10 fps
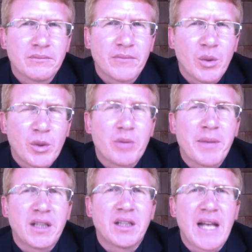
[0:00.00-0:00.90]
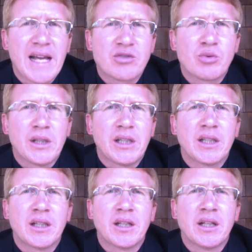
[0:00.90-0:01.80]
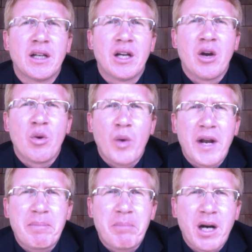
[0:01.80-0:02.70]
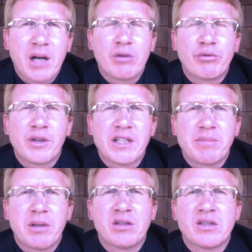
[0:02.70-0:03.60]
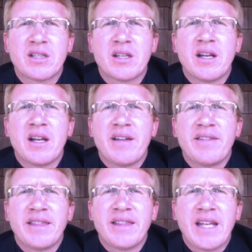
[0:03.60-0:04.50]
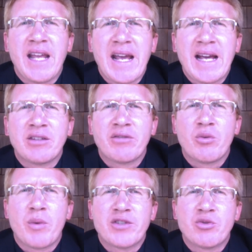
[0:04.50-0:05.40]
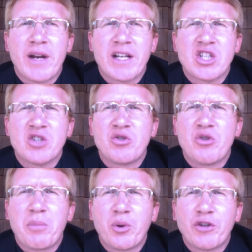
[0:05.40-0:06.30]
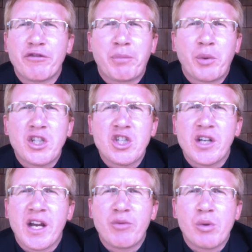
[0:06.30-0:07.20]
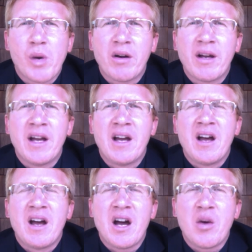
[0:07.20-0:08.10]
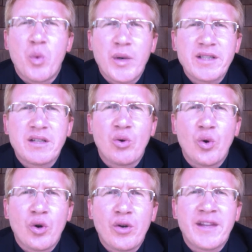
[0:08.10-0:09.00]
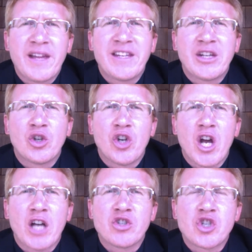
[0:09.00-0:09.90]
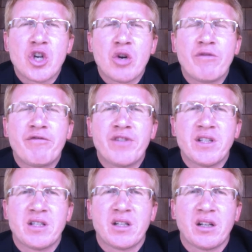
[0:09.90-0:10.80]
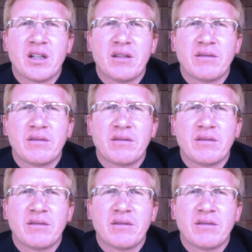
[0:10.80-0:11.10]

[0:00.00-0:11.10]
We commented last week what a powerful experience they had of the resurrection, to the point of preaching everywhere a risen Lord that they could not show physically.